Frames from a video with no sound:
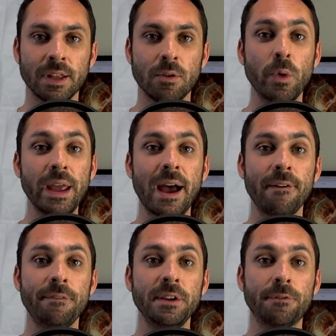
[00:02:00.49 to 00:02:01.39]
We have
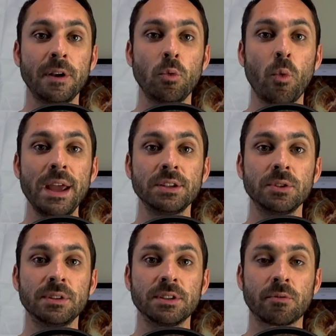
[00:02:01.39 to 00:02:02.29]
different ways to describe